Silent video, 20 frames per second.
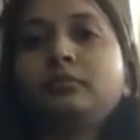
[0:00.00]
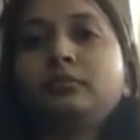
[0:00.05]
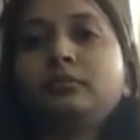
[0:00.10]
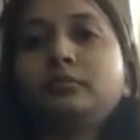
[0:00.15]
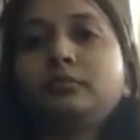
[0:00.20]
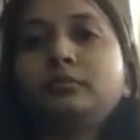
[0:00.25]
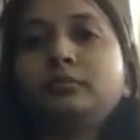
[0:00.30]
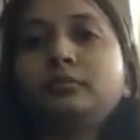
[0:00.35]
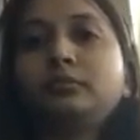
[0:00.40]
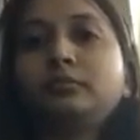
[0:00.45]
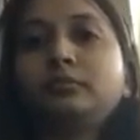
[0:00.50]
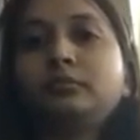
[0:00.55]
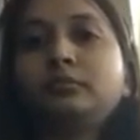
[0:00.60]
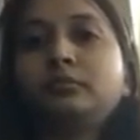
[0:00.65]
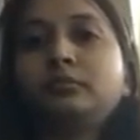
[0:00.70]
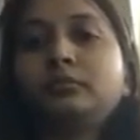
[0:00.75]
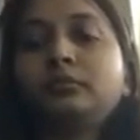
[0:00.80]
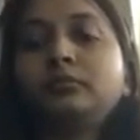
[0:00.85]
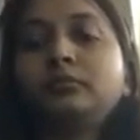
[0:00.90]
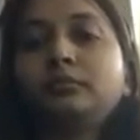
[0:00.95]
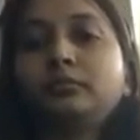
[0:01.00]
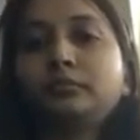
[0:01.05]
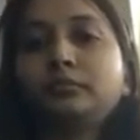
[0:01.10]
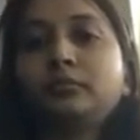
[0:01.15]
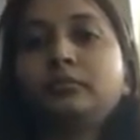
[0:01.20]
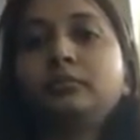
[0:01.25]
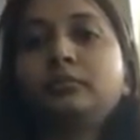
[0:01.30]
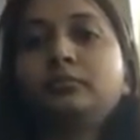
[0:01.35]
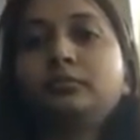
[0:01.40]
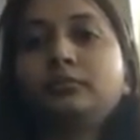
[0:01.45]

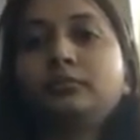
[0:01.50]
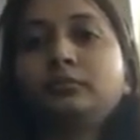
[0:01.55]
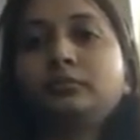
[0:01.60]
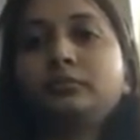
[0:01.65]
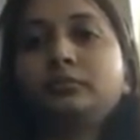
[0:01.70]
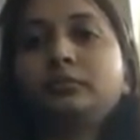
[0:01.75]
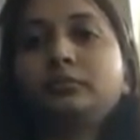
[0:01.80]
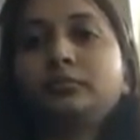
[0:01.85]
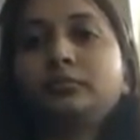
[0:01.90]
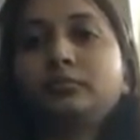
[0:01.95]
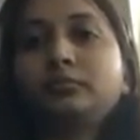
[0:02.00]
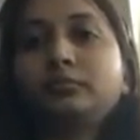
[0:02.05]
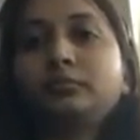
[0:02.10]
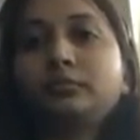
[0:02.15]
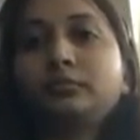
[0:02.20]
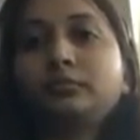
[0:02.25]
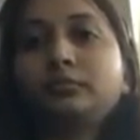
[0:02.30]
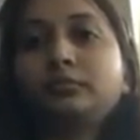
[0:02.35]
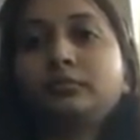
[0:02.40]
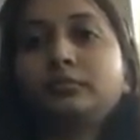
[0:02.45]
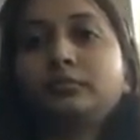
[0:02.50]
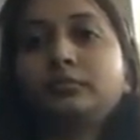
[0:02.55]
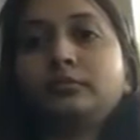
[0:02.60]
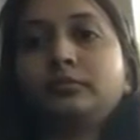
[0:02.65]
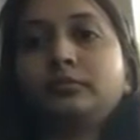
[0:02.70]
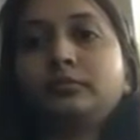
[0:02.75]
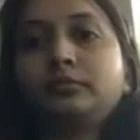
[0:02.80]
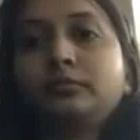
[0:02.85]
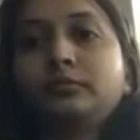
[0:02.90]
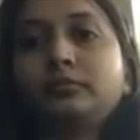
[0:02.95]

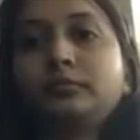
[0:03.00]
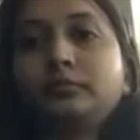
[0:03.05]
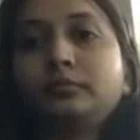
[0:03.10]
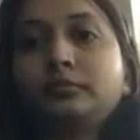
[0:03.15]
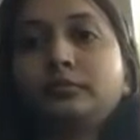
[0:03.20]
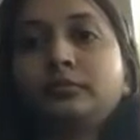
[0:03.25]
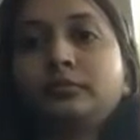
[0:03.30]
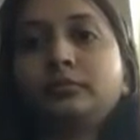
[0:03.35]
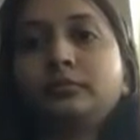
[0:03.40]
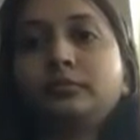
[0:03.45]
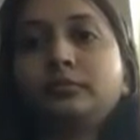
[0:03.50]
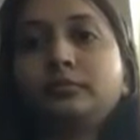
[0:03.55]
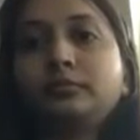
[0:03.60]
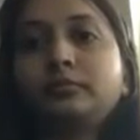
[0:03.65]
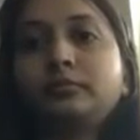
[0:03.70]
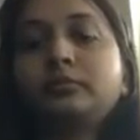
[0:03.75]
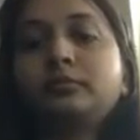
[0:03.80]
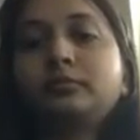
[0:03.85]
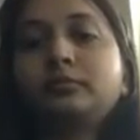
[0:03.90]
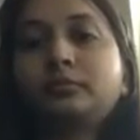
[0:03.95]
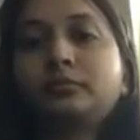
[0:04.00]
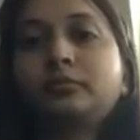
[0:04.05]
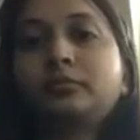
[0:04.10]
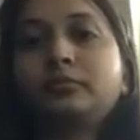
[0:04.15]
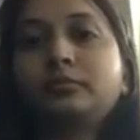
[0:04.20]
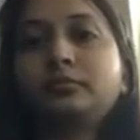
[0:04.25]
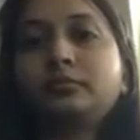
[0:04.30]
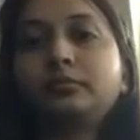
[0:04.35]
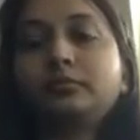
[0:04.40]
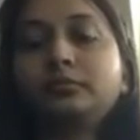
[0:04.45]

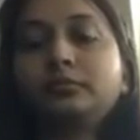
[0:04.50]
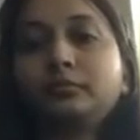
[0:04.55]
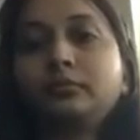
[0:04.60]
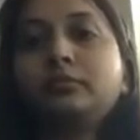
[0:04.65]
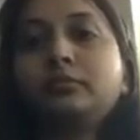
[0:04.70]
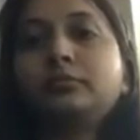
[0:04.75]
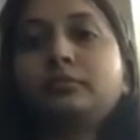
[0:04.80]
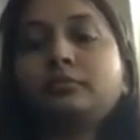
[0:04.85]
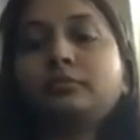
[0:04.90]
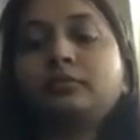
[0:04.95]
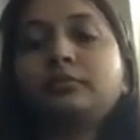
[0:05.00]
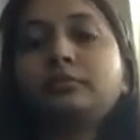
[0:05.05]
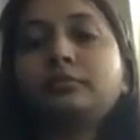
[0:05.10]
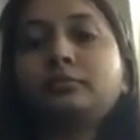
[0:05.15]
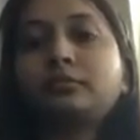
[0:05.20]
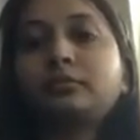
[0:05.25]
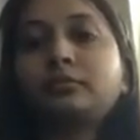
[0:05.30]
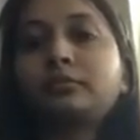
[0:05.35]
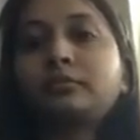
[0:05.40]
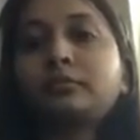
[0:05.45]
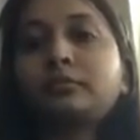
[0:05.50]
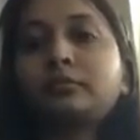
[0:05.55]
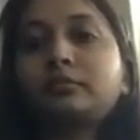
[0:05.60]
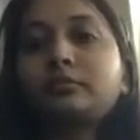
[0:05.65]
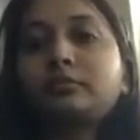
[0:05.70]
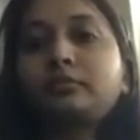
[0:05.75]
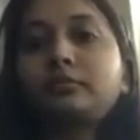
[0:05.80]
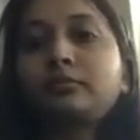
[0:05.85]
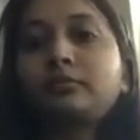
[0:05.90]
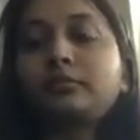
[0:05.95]

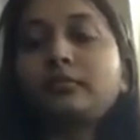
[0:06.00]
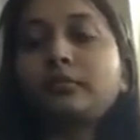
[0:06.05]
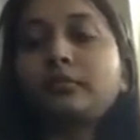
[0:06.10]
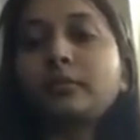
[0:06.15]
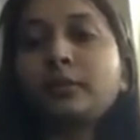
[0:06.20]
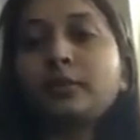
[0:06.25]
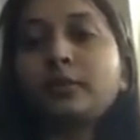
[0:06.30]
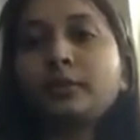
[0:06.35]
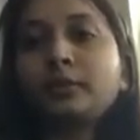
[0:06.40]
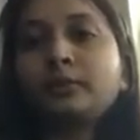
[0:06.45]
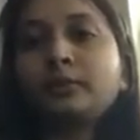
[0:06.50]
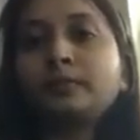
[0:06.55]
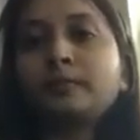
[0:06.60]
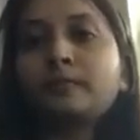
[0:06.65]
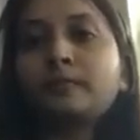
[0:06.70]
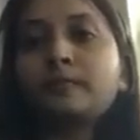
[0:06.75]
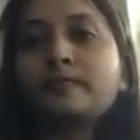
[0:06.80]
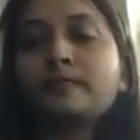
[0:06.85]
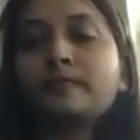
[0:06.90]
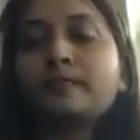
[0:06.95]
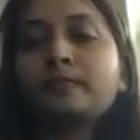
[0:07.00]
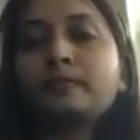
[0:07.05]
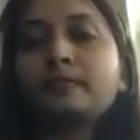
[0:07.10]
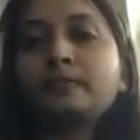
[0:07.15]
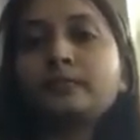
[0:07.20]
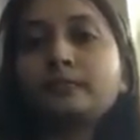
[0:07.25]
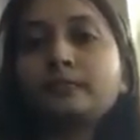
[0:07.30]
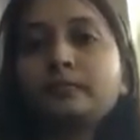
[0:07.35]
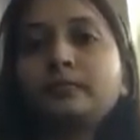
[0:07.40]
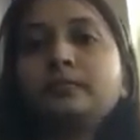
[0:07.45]

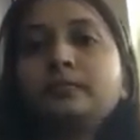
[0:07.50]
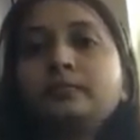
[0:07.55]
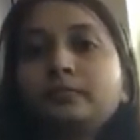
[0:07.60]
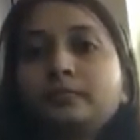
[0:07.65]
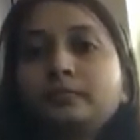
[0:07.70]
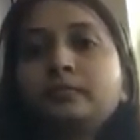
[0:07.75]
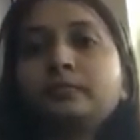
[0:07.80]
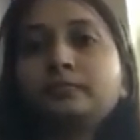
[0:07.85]
The person shown says nothing.